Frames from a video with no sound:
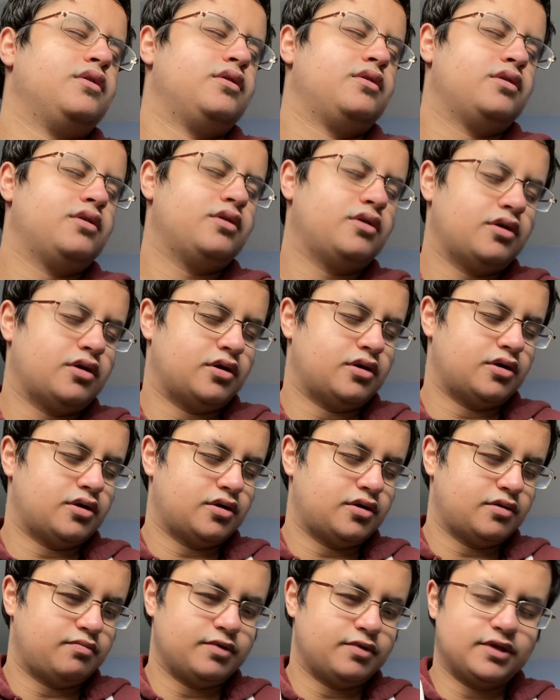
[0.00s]
But
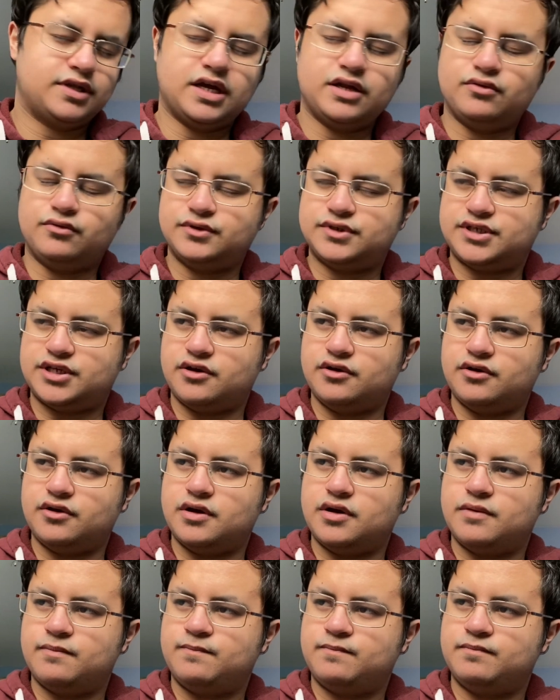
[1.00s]
then also,
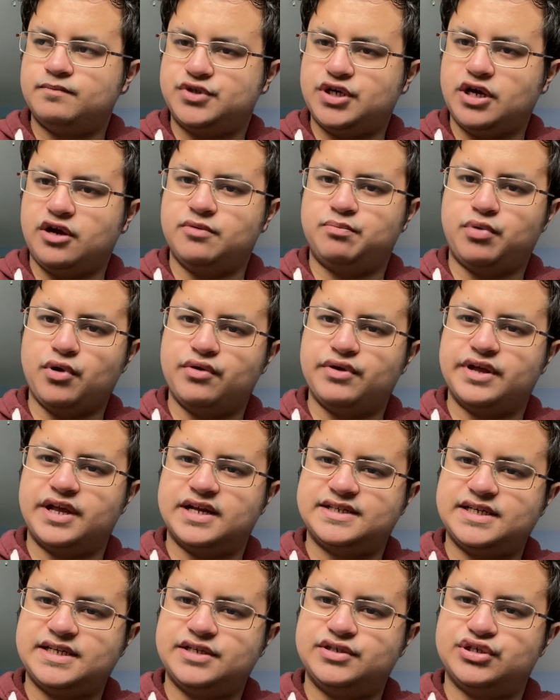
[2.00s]
Jared Bowen
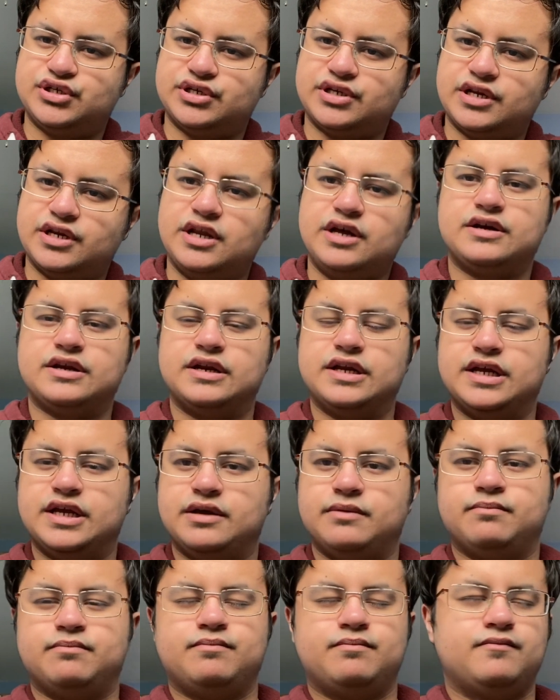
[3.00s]
gets injured, and
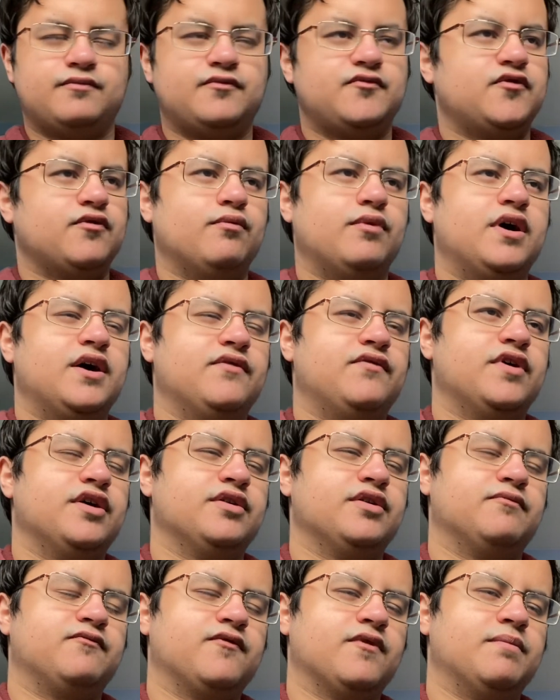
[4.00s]
luckily, from what I've
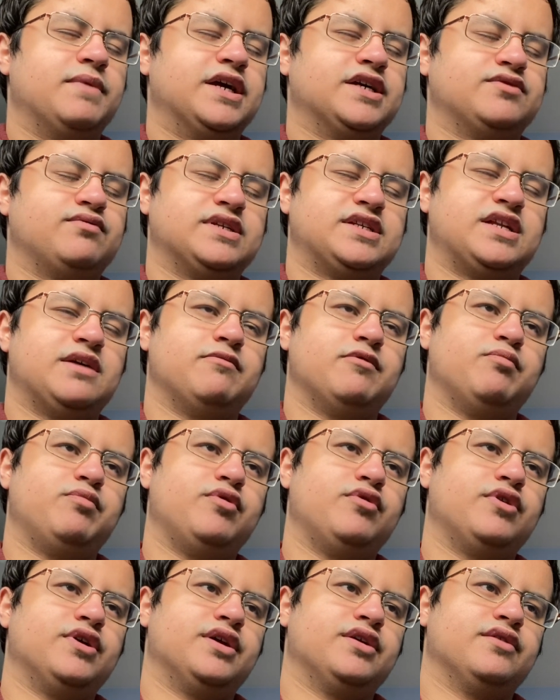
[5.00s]
heard from ex-West Ham
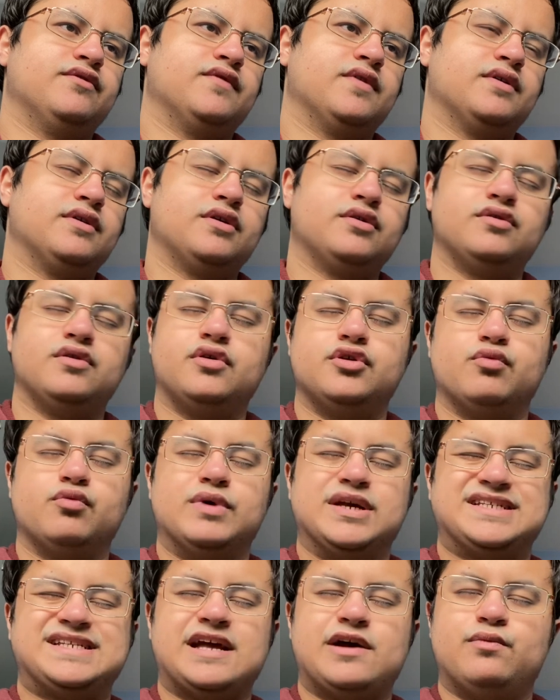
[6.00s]
employee on the
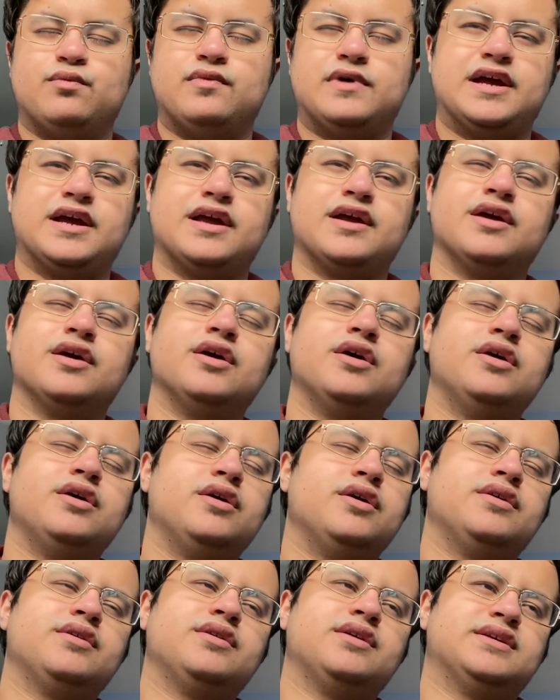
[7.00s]
West Ham way,
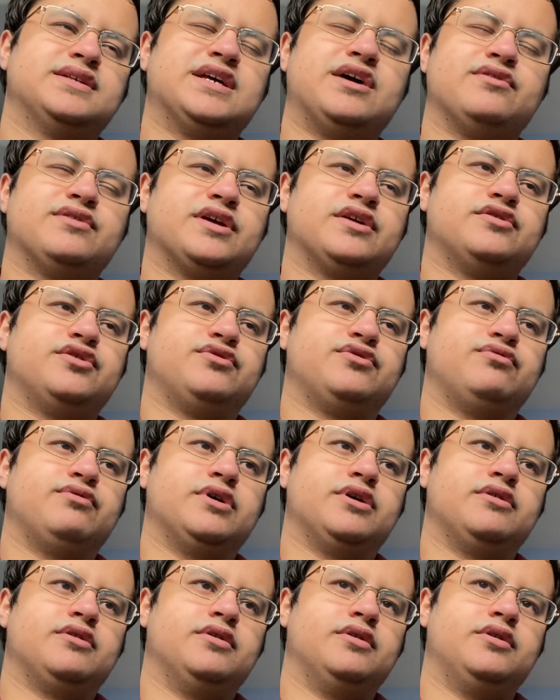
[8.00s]
it's out there on
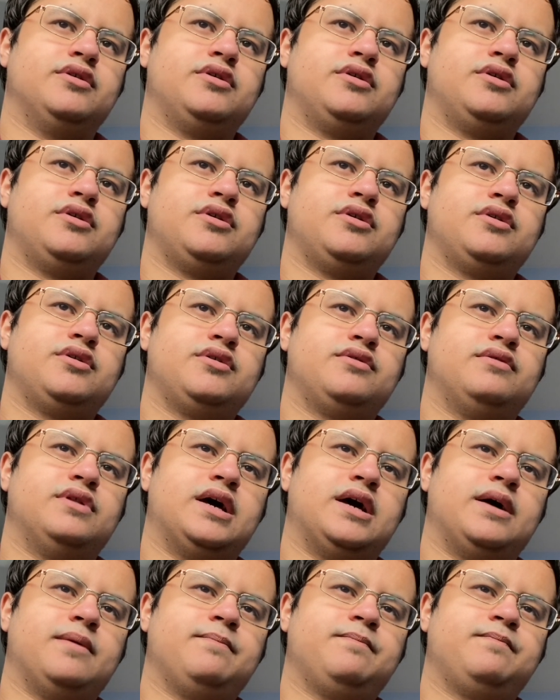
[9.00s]
Twitter,
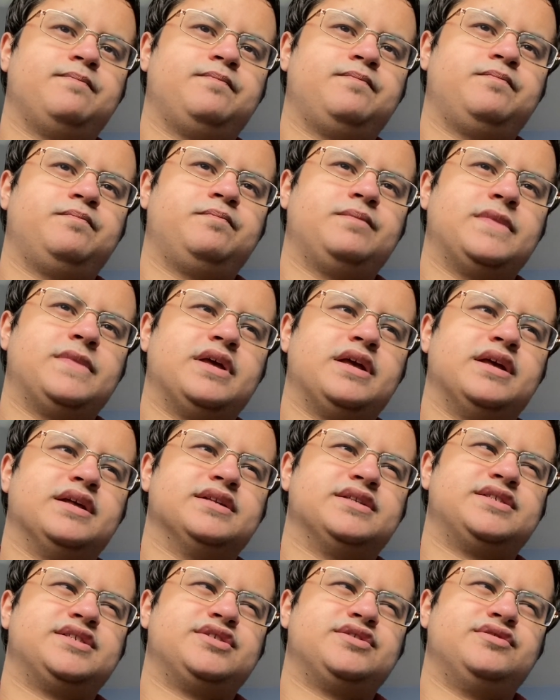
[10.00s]
that
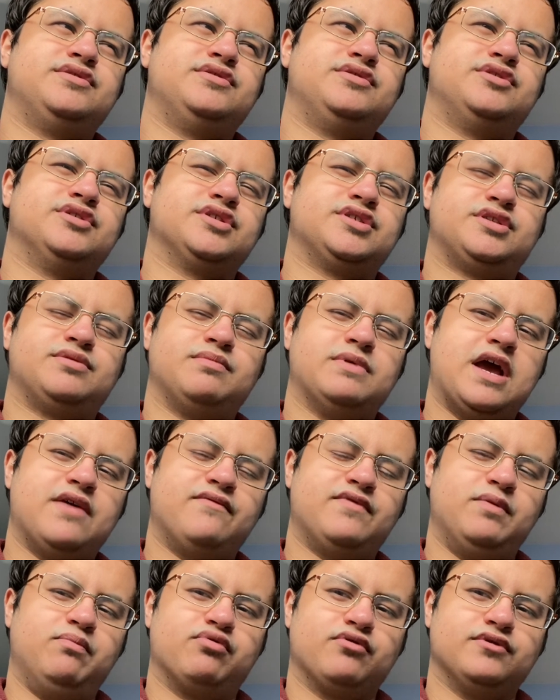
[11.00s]
it's just
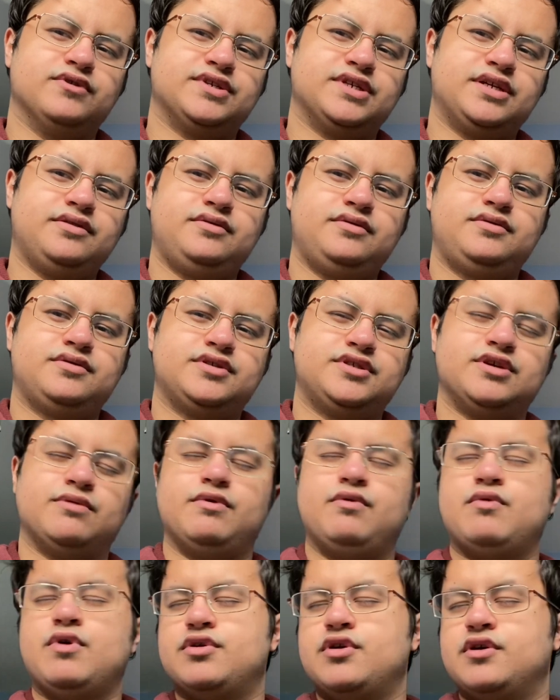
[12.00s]
heavy bruising, so we
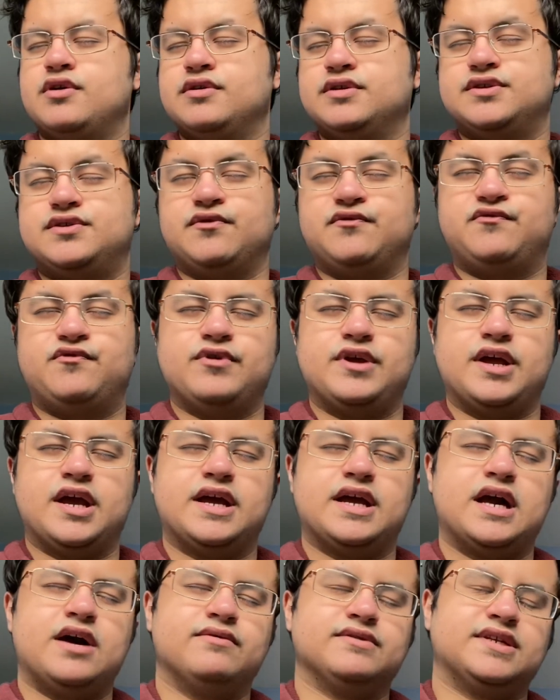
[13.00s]
won't know until
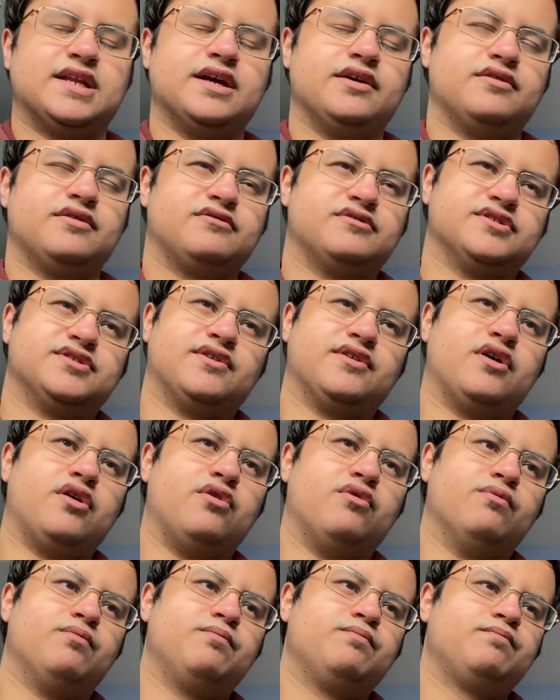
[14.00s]
48 hours later because of the
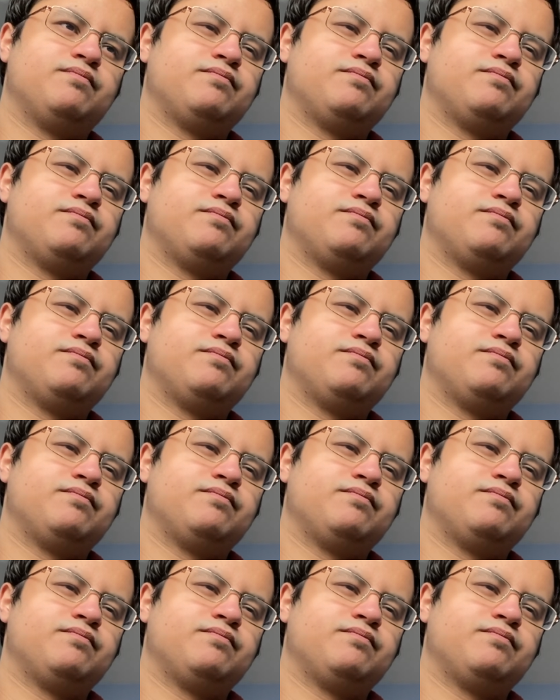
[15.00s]
whole,